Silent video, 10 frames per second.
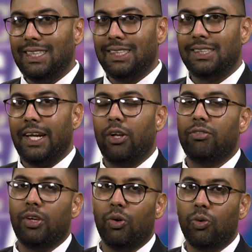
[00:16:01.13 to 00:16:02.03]
inside of
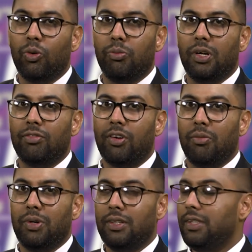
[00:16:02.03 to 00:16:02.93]
your home
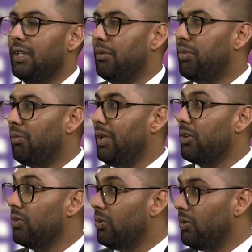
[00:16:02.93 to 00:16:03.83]
from the public
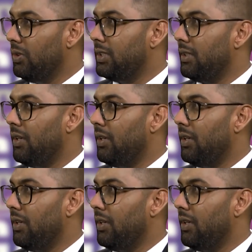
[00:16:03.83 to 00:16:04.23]
roads.